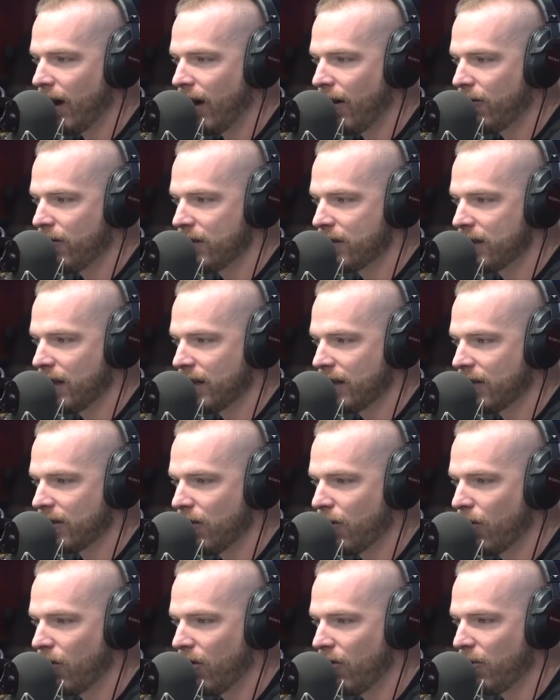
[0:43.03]
I was at the
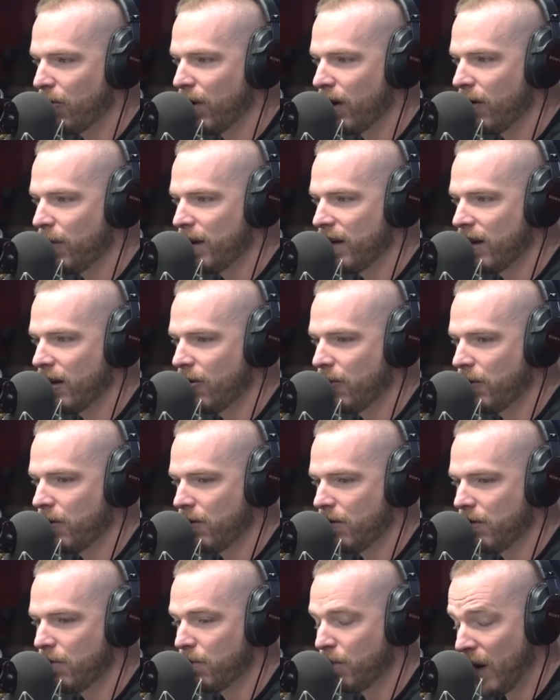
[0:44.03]
corner of
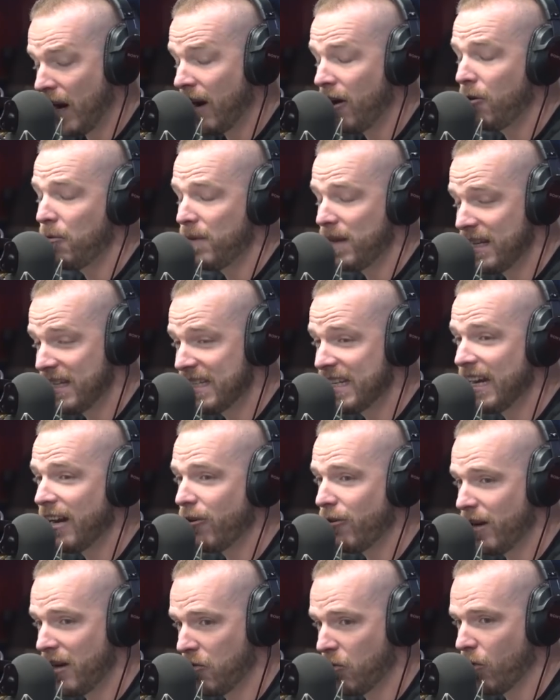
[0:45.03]

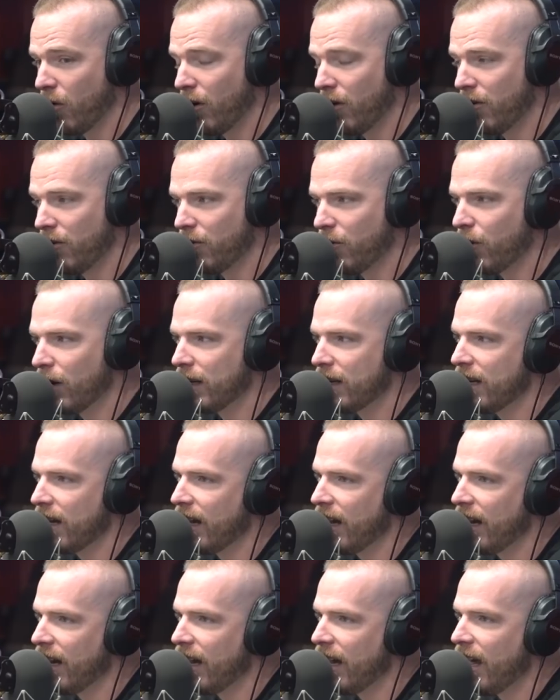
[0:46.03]
Perrimendary Road one
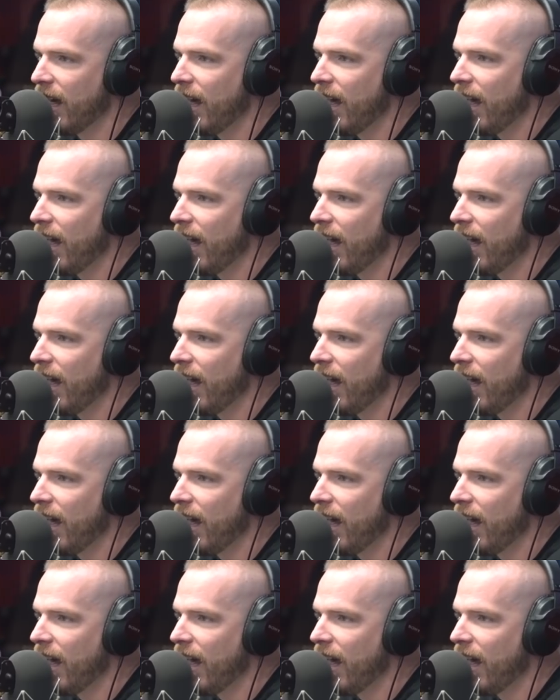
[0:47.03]
day,